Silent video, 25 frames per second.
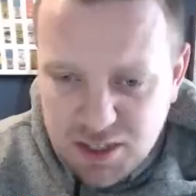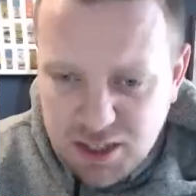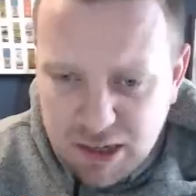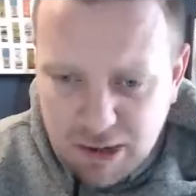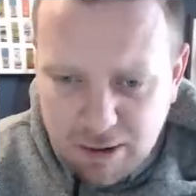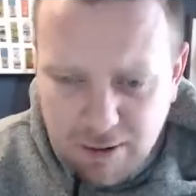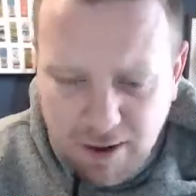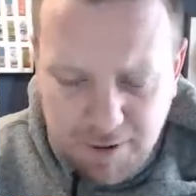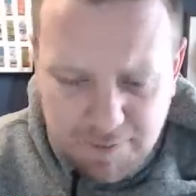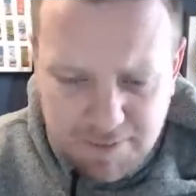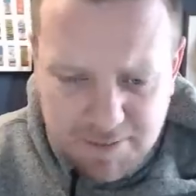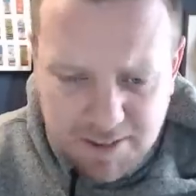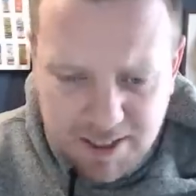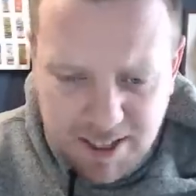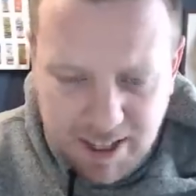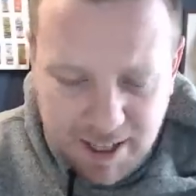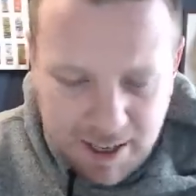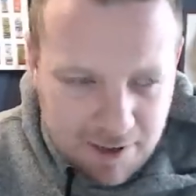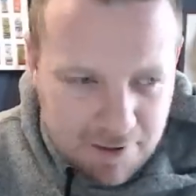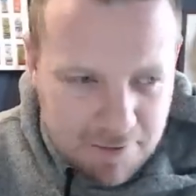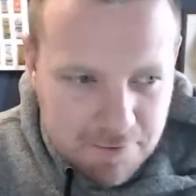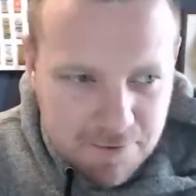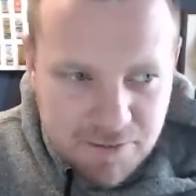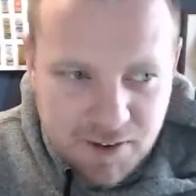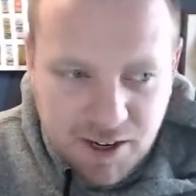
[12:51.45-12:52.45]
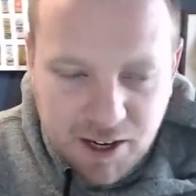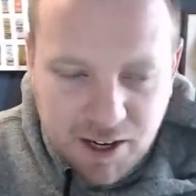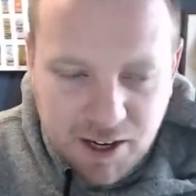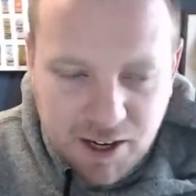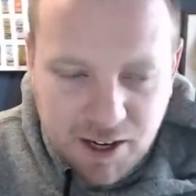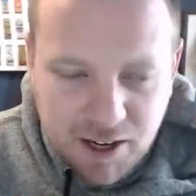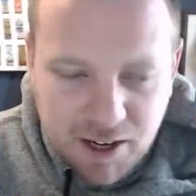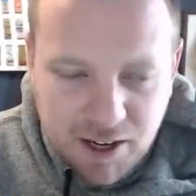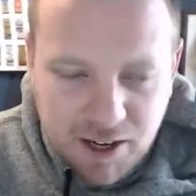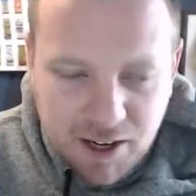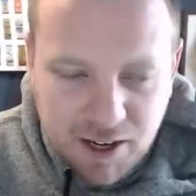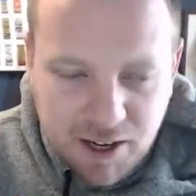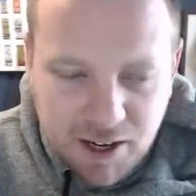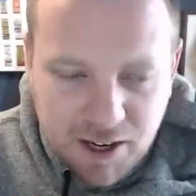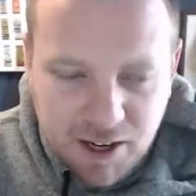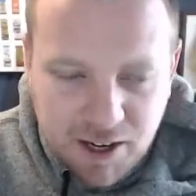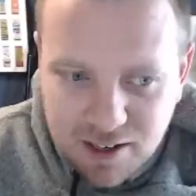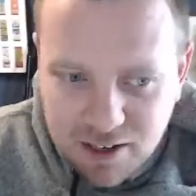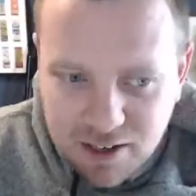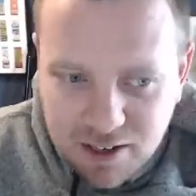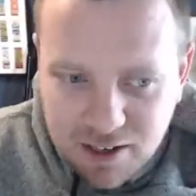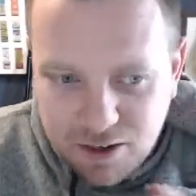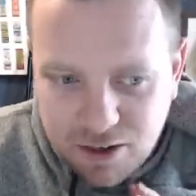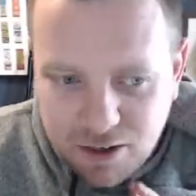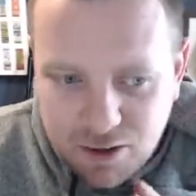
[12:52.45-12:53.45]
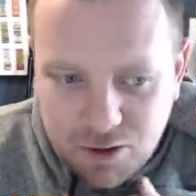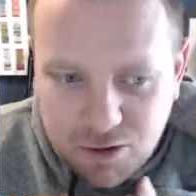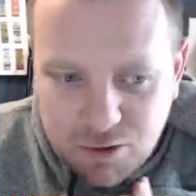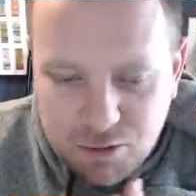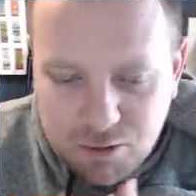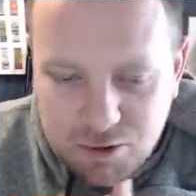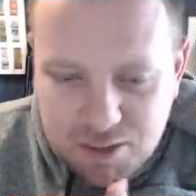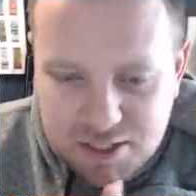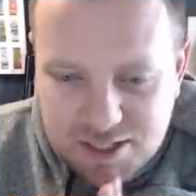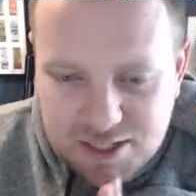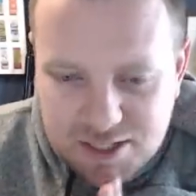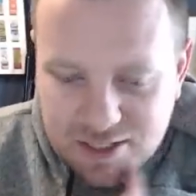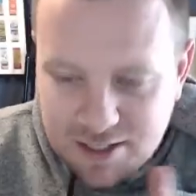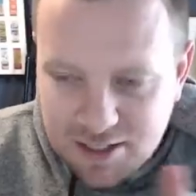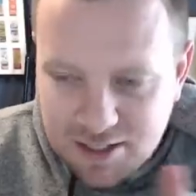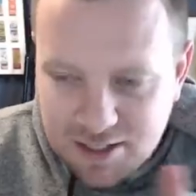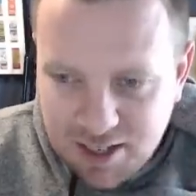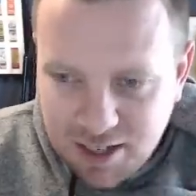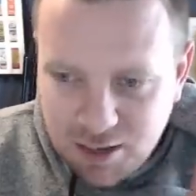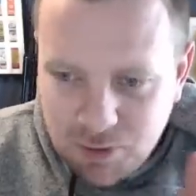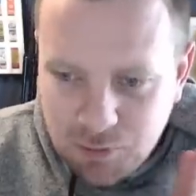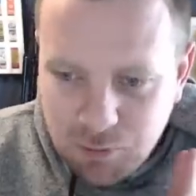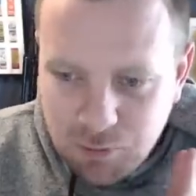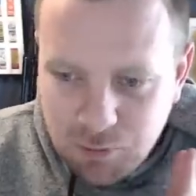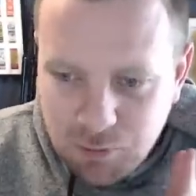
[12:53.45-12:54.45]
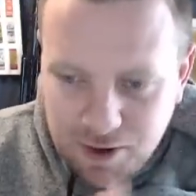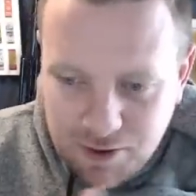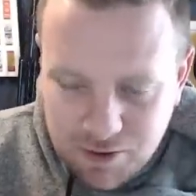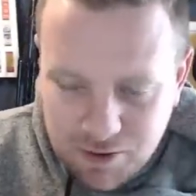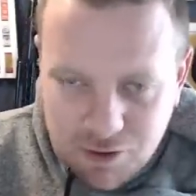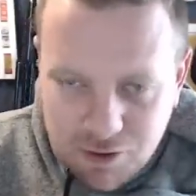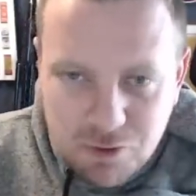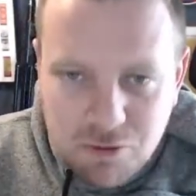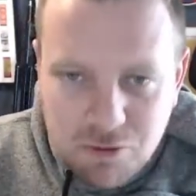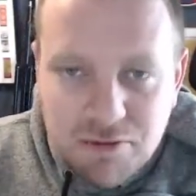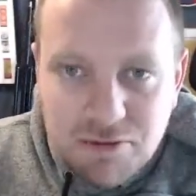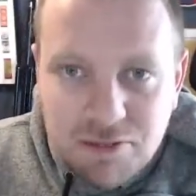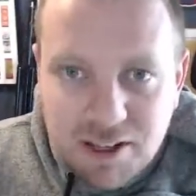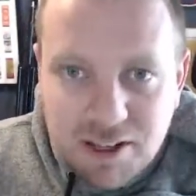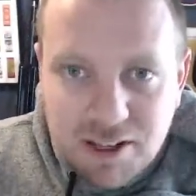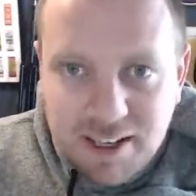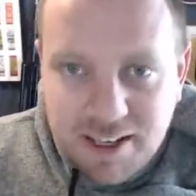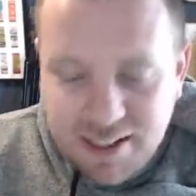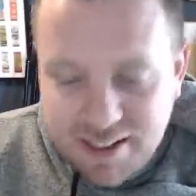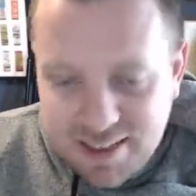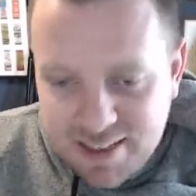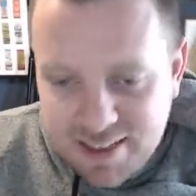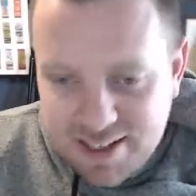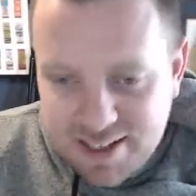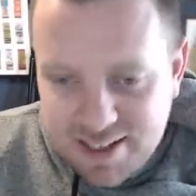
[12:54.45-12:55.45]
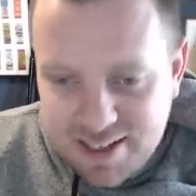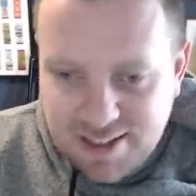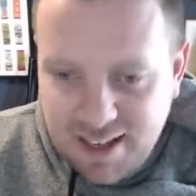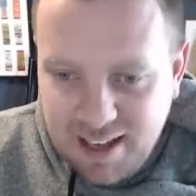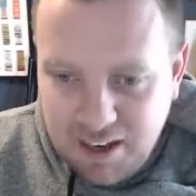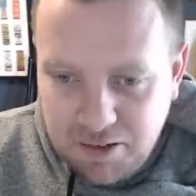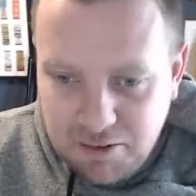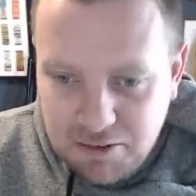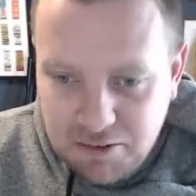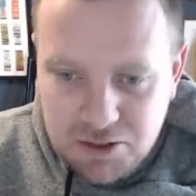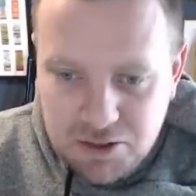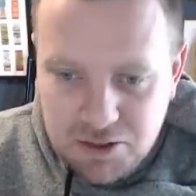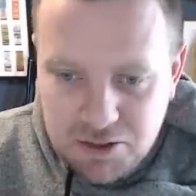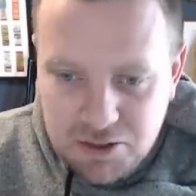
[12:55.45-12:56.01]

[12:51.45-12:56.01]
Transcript: You don't have to like figure out like, oh, what's the like weird equivalent in this language?